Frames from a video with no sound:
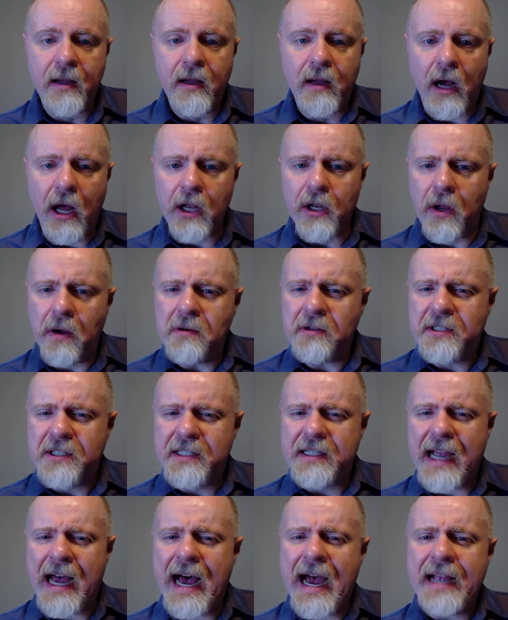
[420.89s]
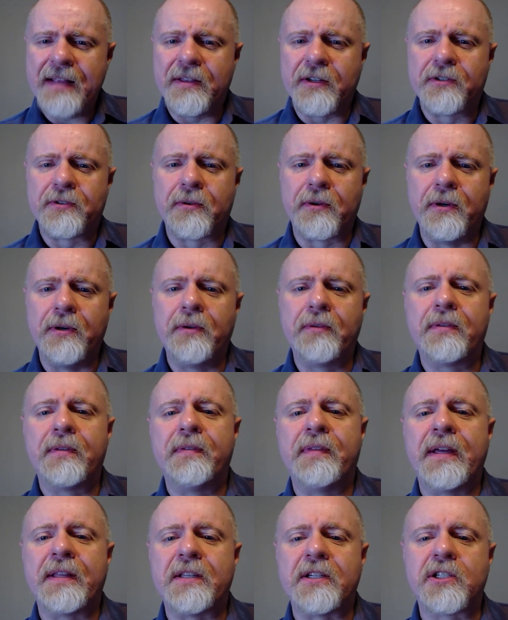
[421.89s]
Alongside the truth
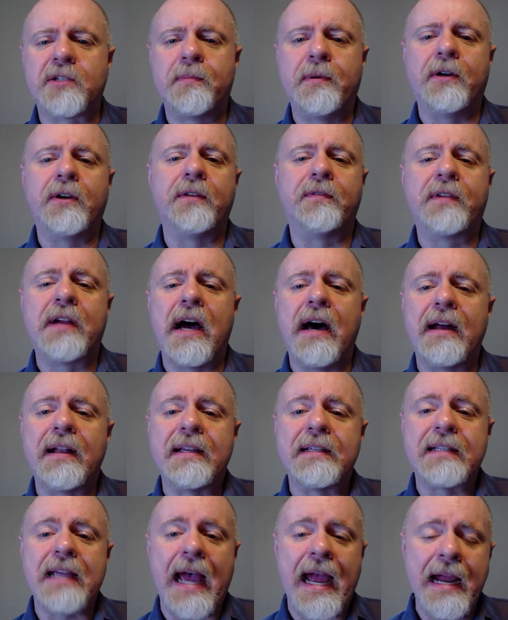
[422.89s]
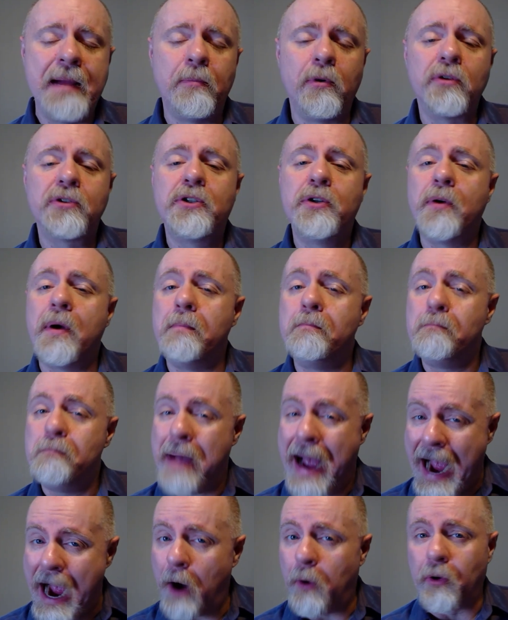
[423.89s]
that the Spirit of God is able to
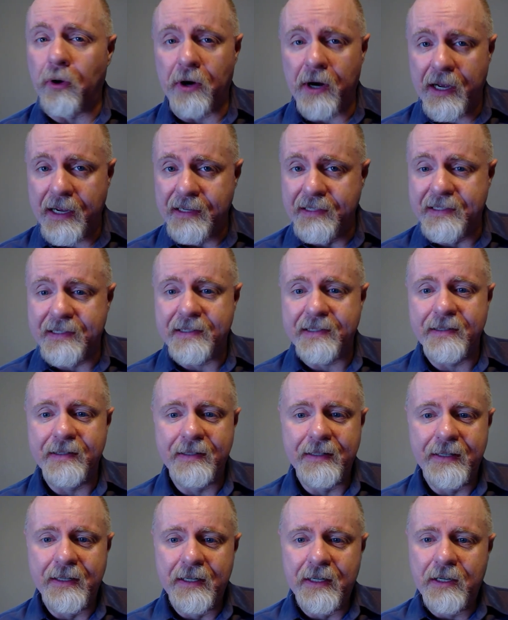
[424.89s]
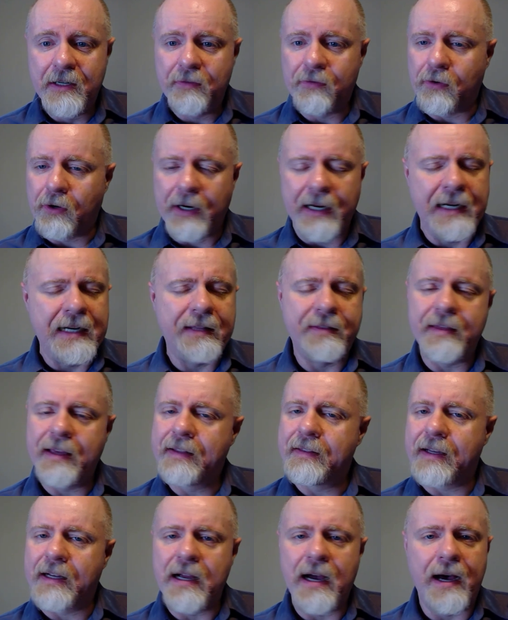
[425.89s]
empower us for
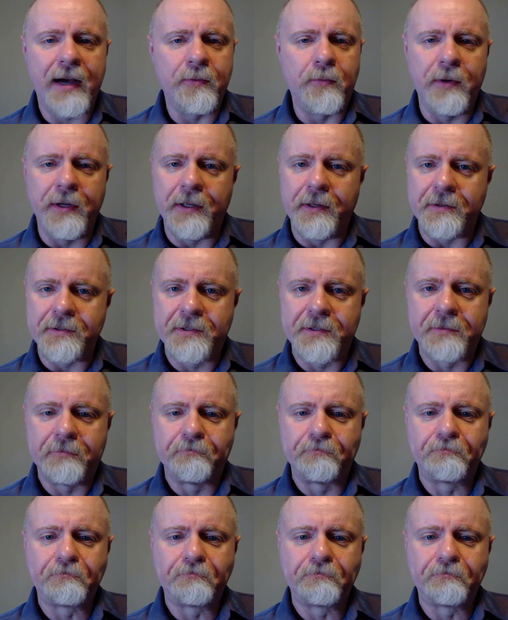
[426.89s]
anything that God wills,